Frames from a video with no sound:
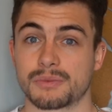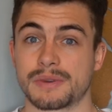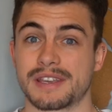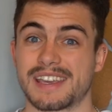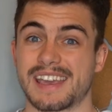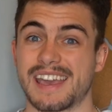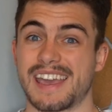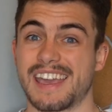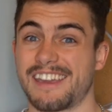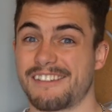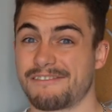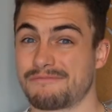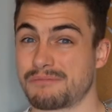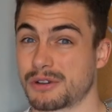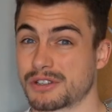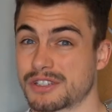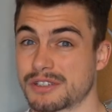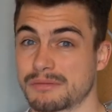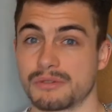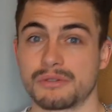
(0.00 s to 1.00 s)
week if
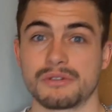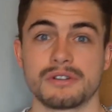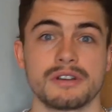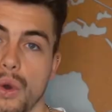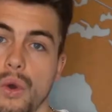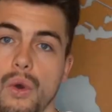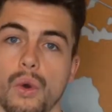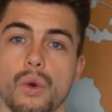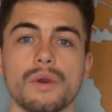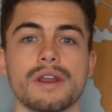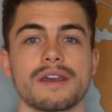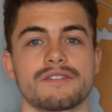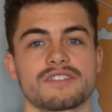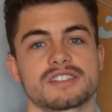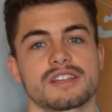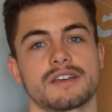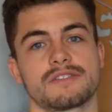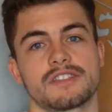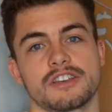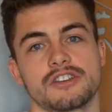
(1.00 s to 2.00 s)
possible. All the other
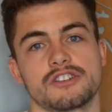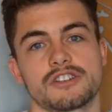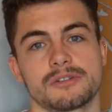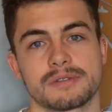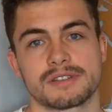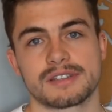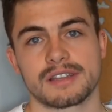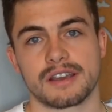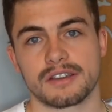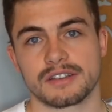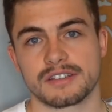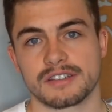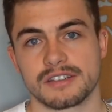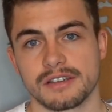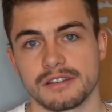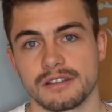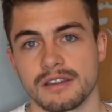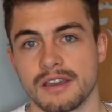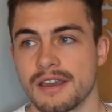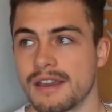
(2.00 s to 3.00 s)
stuff that YouTubers tell you to
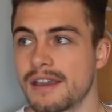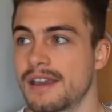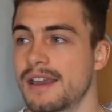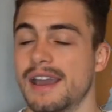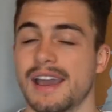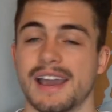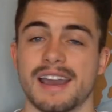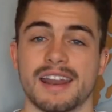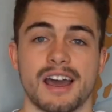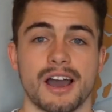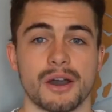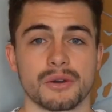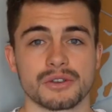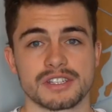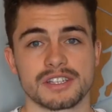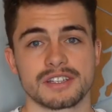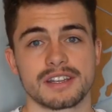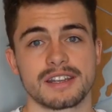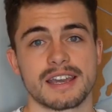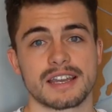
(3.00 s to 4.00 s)
do. And I'll
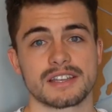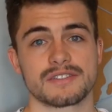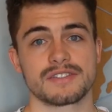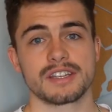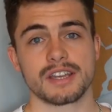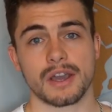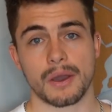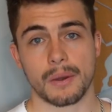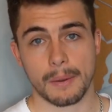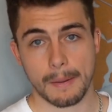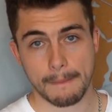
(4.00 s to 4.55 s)
see you in the next video.